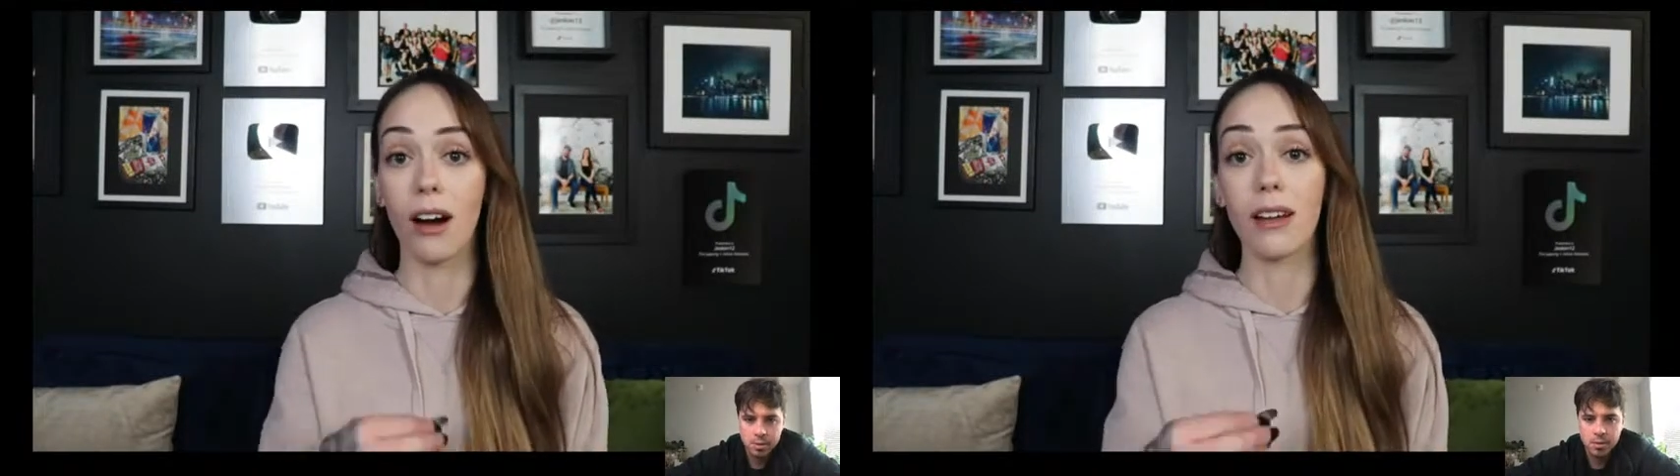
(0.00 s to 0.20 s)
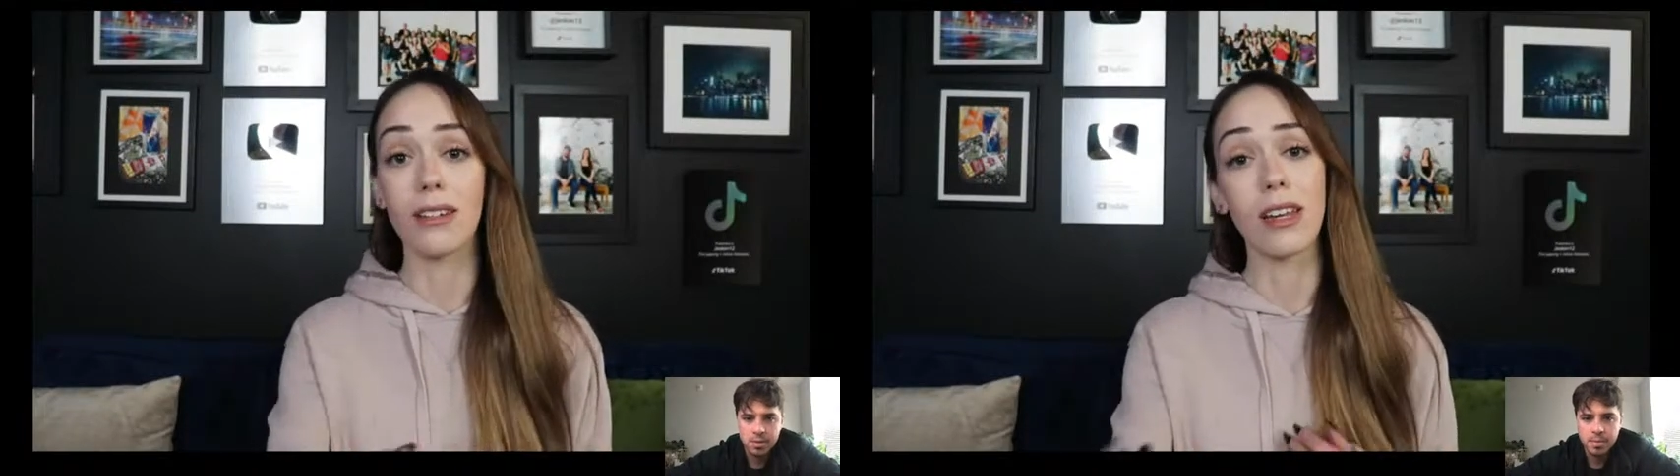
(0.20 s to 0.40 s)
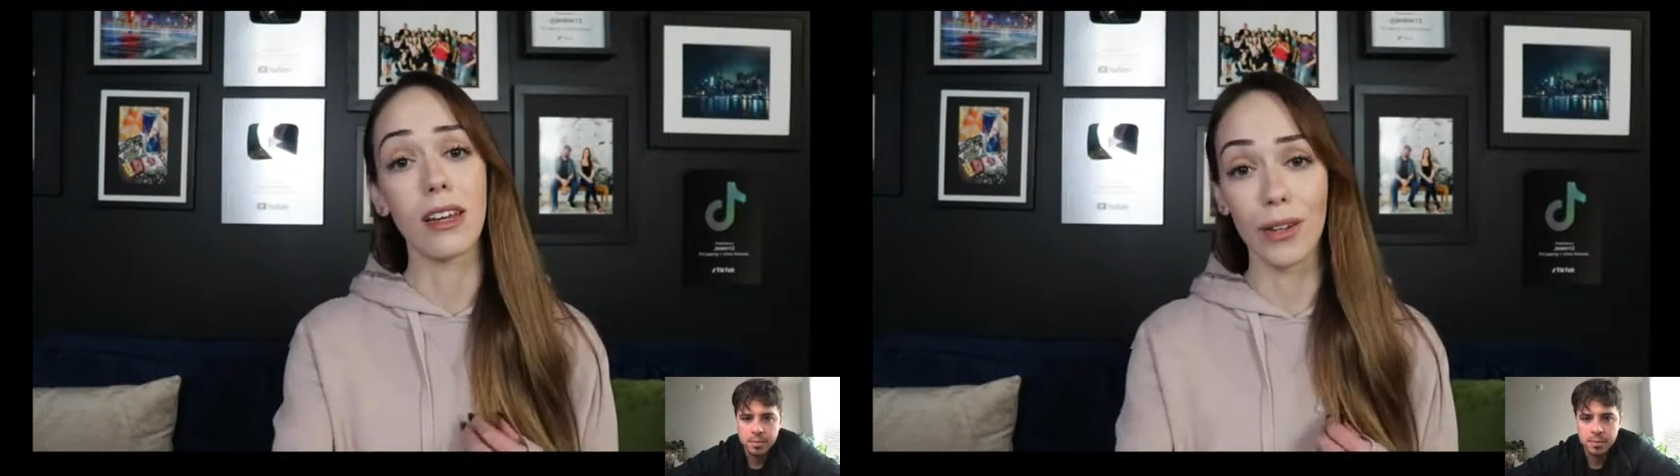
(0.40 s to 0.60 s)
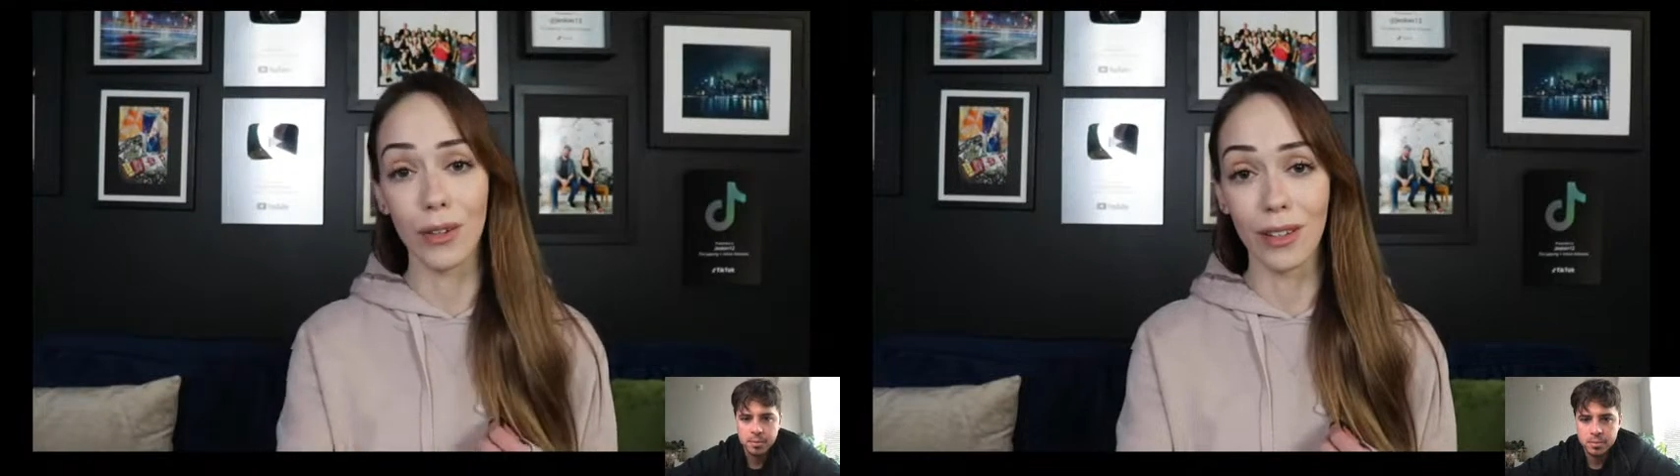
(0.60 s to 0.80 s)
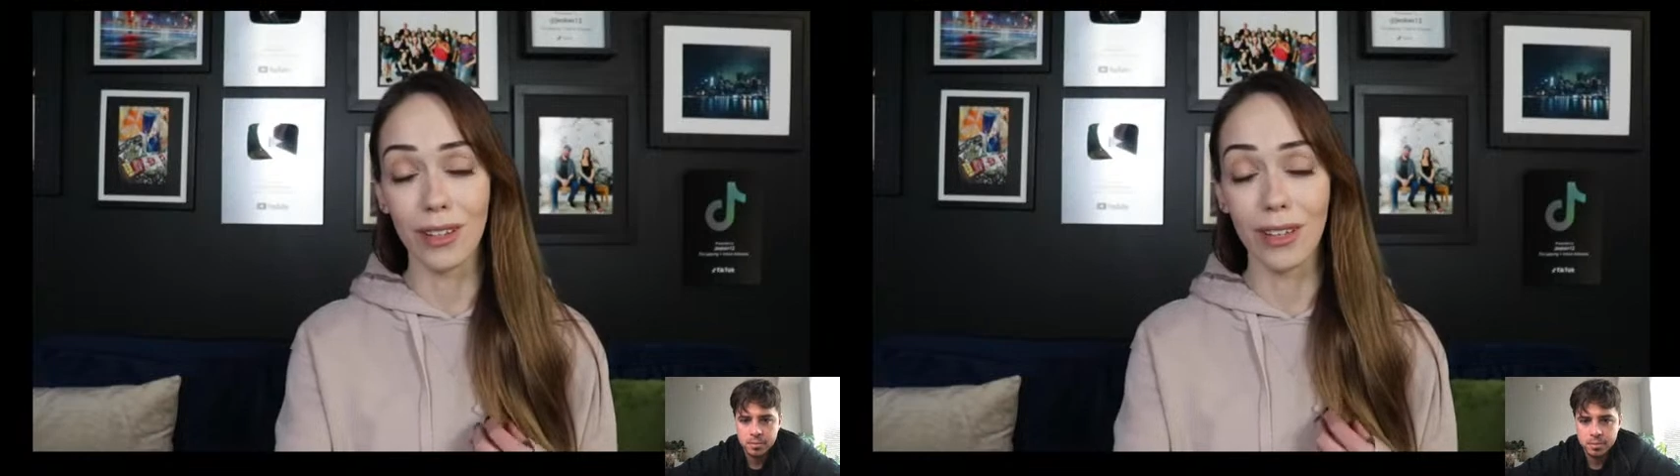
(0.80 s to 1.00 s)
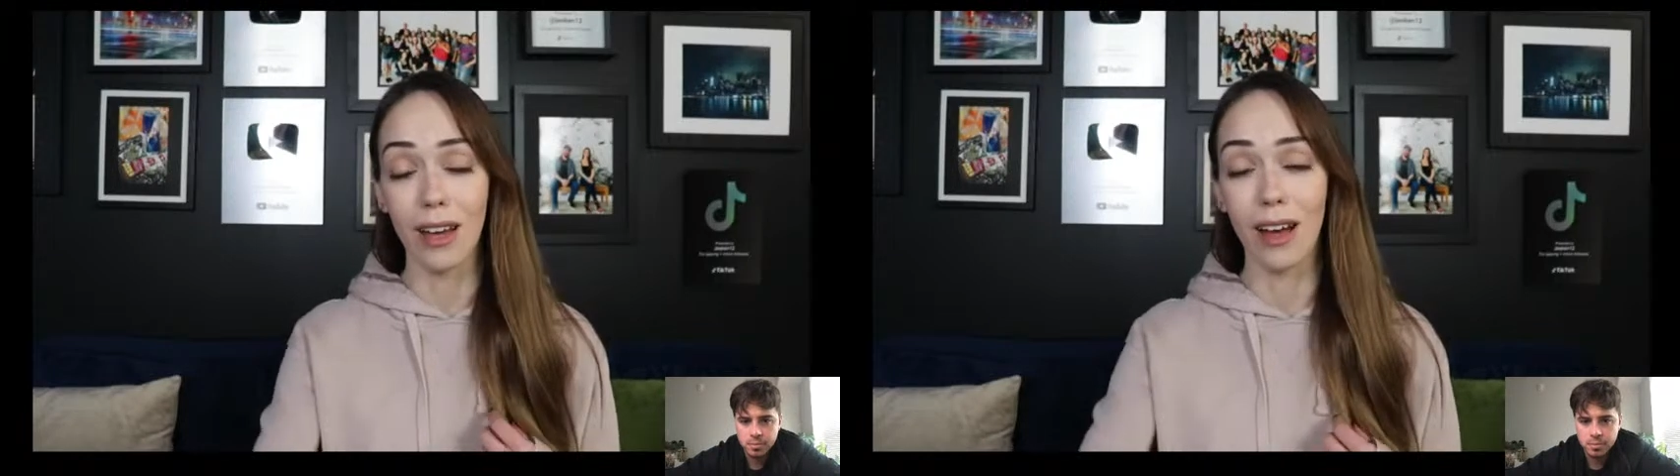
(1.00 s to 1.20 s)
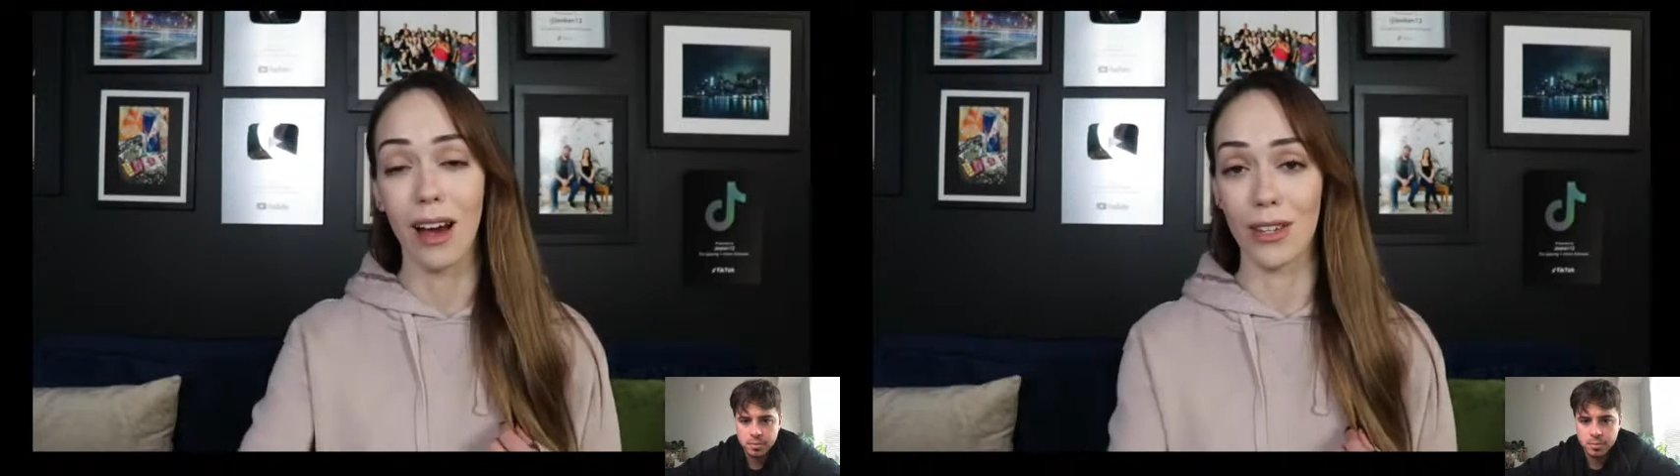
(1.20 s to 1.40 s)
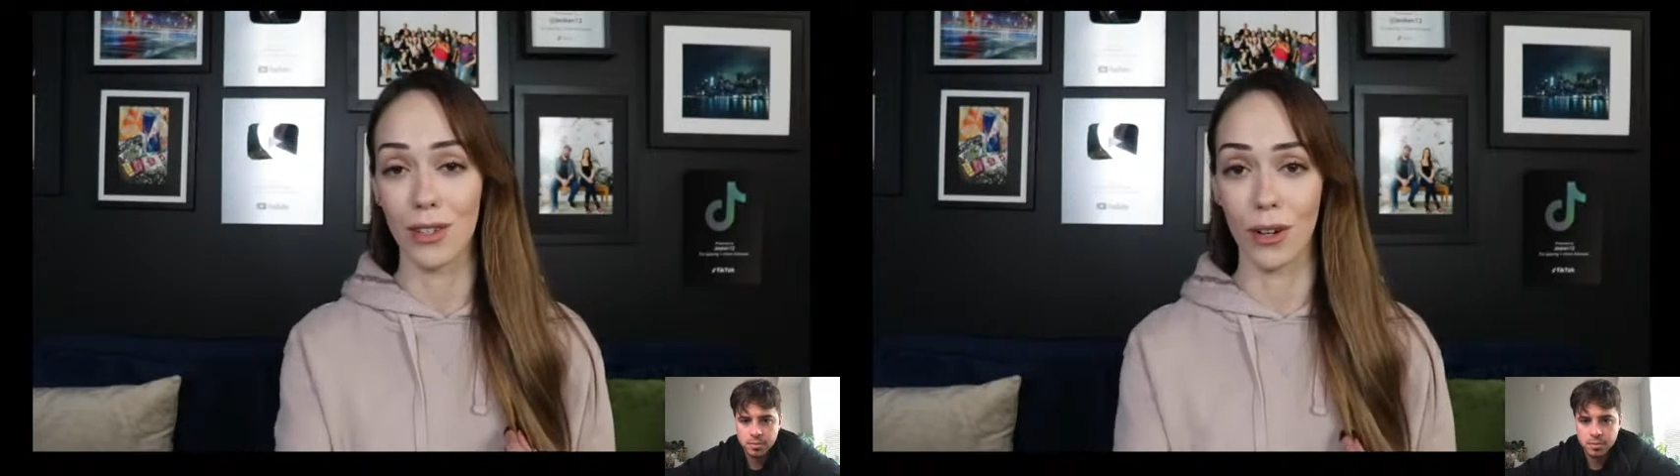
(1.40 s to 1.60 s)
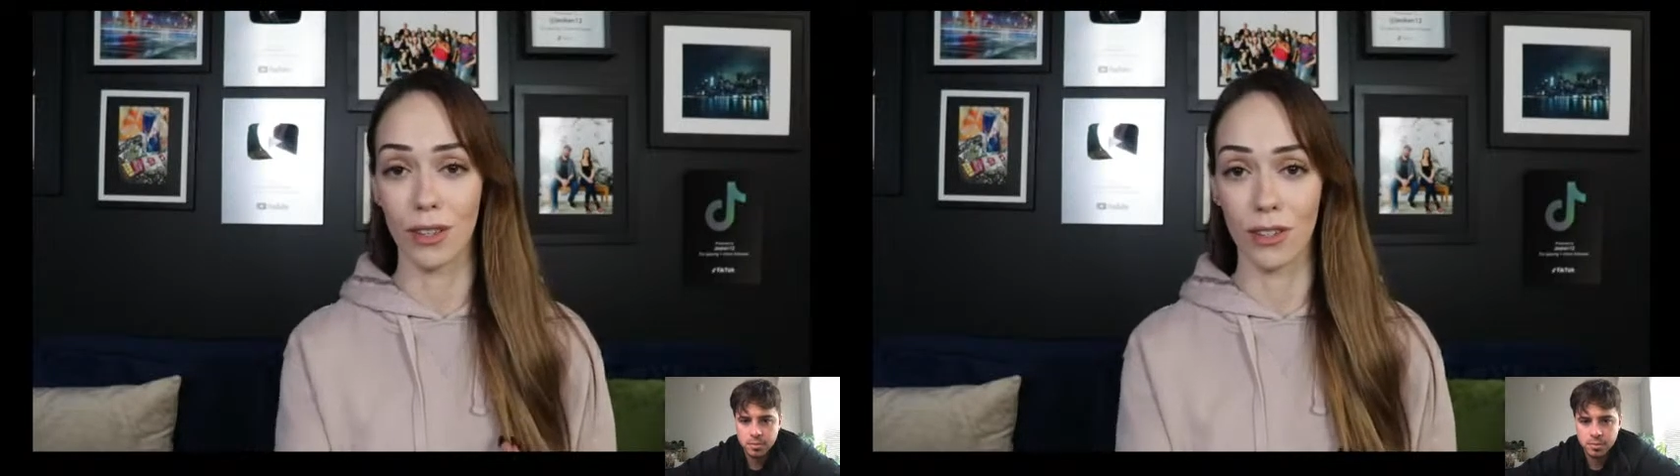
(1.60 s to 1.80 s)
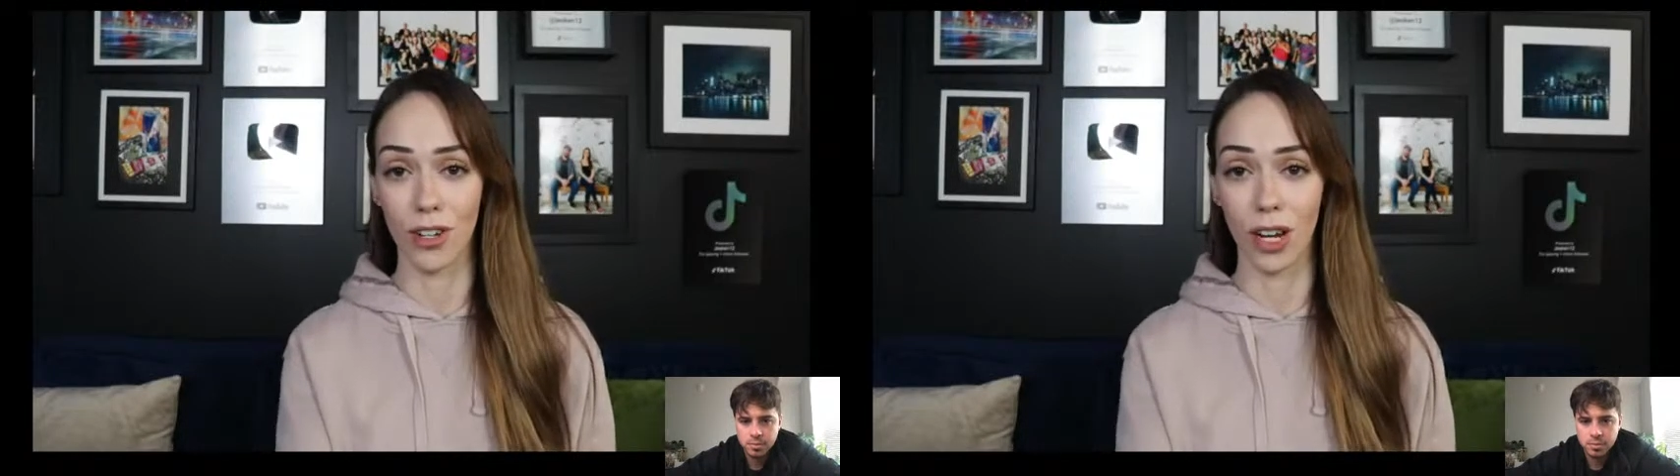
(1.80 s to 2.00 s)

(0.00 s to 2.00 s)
until I started this